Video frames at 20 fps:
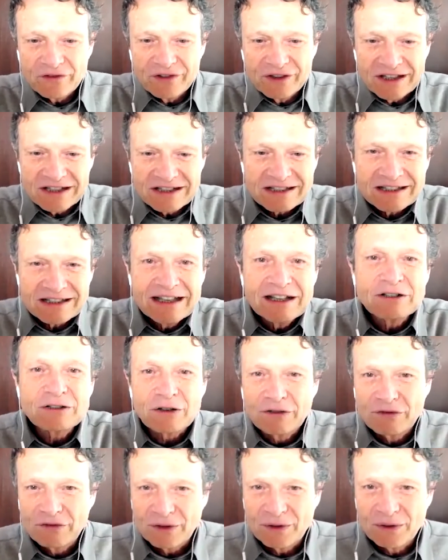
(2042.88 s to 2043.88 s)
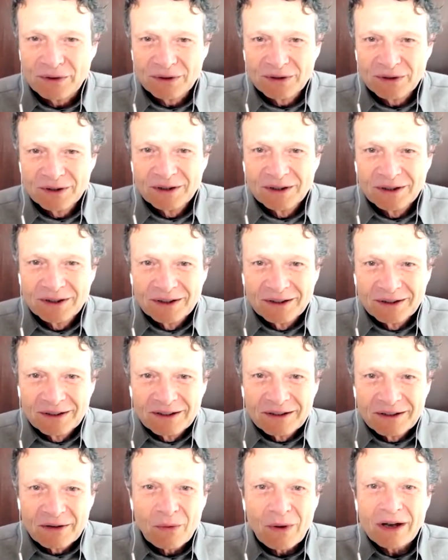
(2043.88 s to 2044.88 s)
this interview
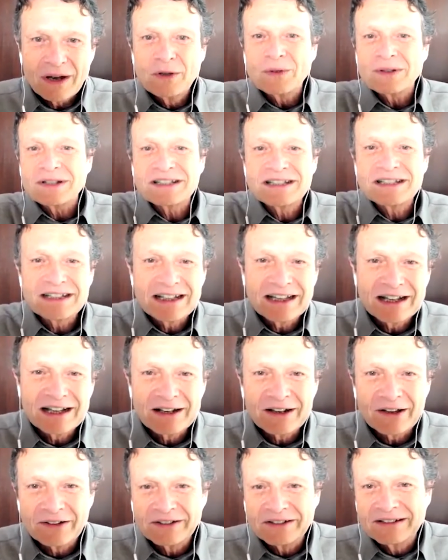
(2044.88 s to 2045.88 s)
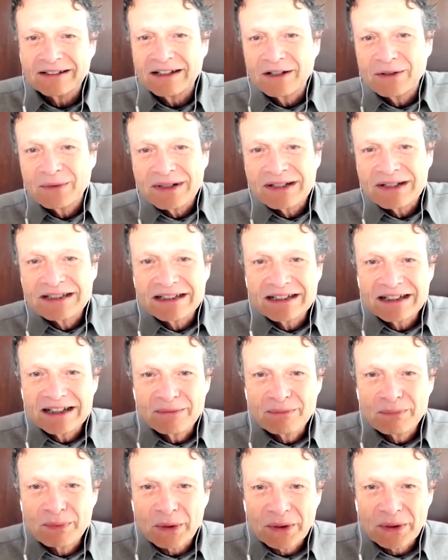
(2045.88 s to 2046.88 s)
while you're sitting in London and we're sitting in
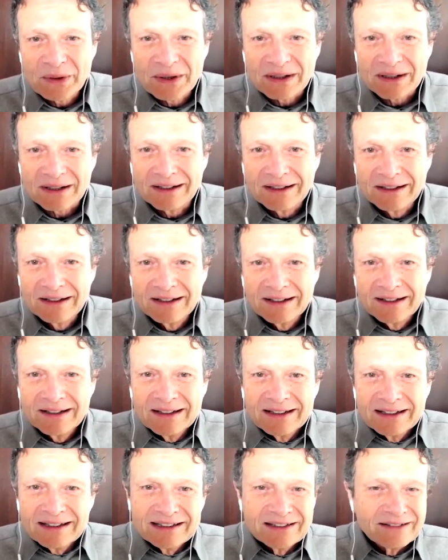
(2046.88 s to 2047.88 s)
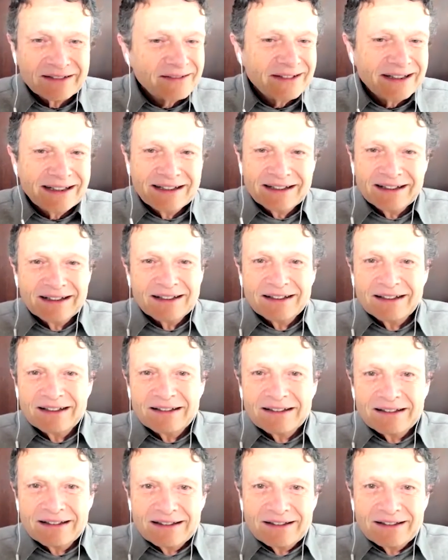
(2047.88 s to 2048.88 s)
Portugal. You know what I mean?
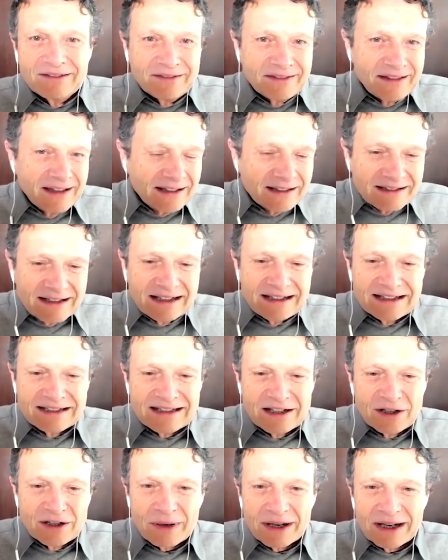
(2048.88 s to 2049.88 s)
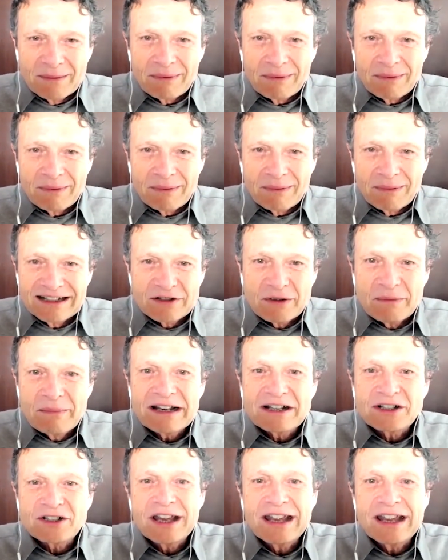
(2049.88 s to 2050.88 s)
that is incredible. That is a
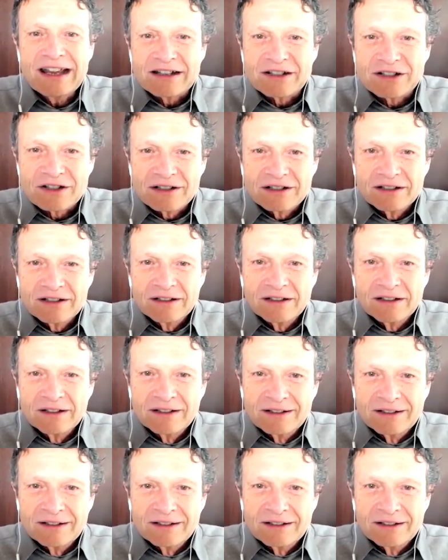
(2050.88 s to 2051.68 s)
big change. It